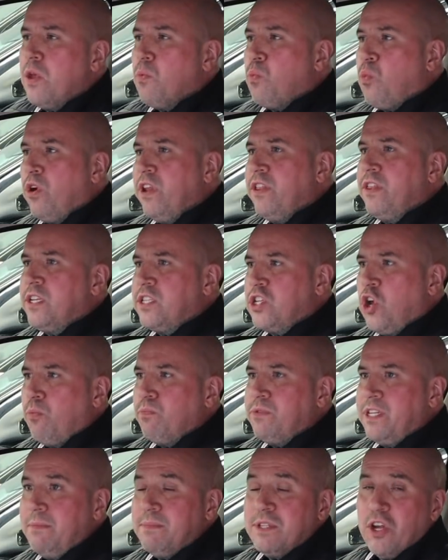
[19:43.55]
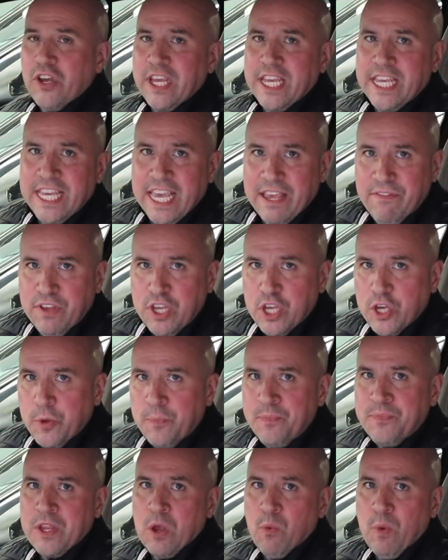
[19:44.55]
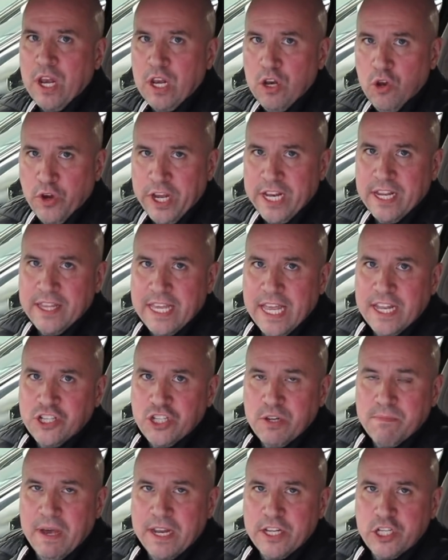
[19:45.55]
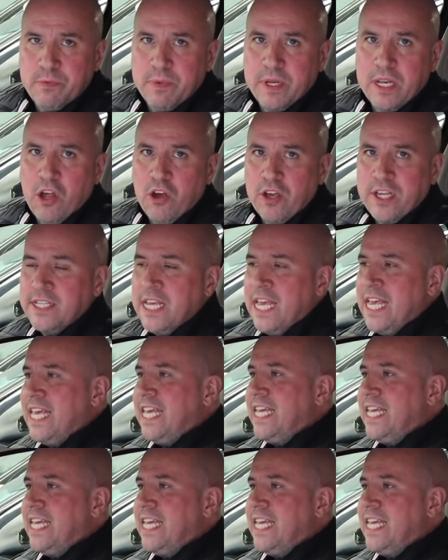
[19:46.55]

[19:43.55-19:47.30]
One of the top tips I can give you when looking at the engine management light